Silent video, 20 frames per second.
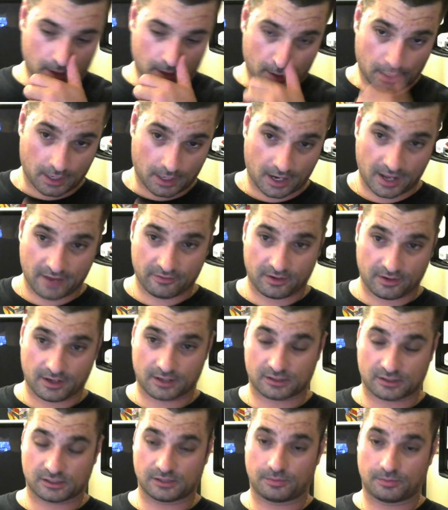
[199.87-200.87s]
And I haven't
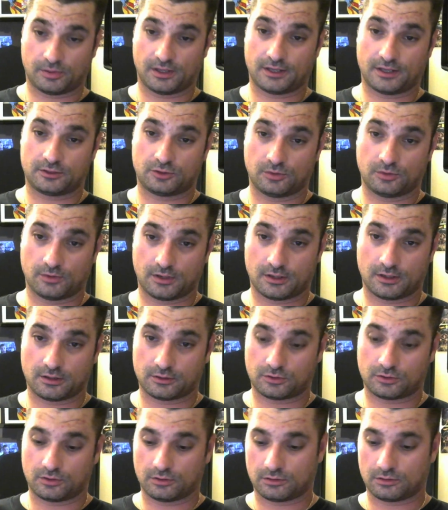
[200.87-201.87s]
actually played too many of the
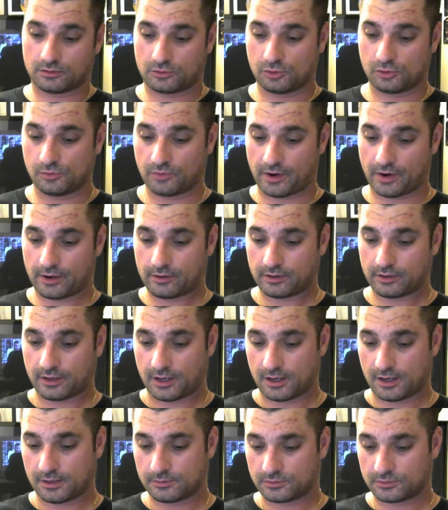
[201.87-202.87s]
Tomb Raider
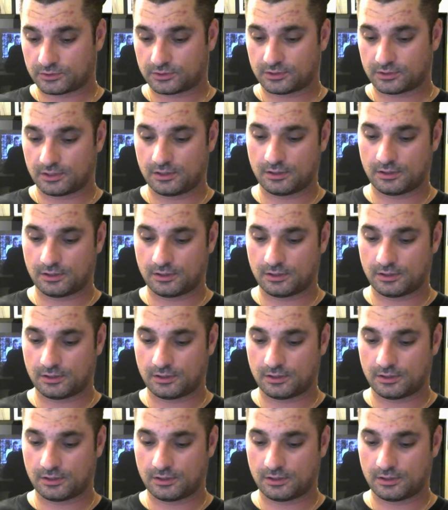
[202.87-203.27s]
games.